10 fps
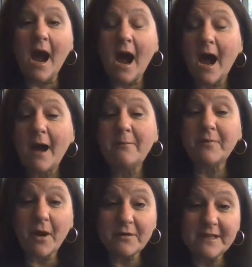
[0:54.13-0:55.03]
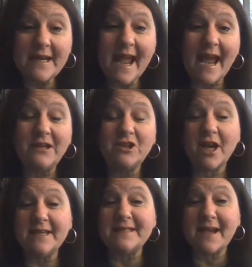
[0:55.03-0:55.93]
Brogdon had
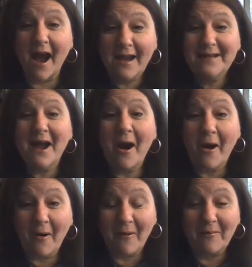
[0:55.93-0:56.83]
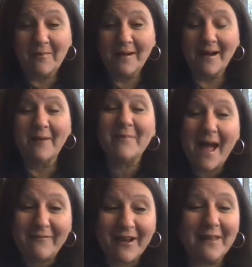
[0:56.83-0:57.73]
just gotten home. I'm
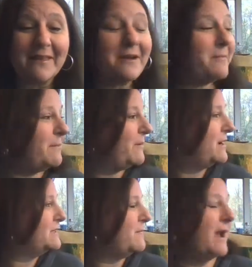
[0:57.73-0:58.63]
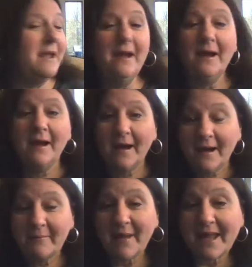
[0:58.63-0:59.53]
laughing a little bit because my
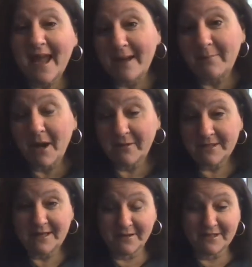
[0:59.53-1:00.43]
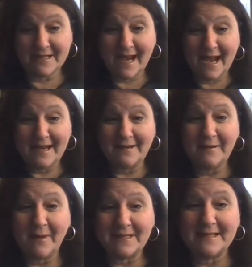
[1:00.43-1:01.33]
cat Poe is here today. You
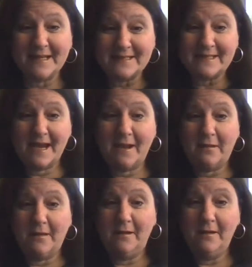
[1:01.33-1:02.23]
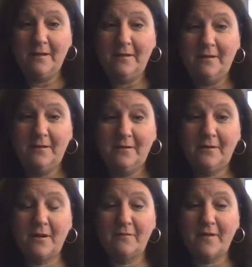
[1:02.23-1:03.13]
might see his tail
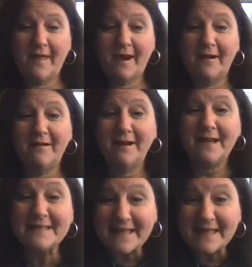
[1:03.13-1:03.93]
over there. He's a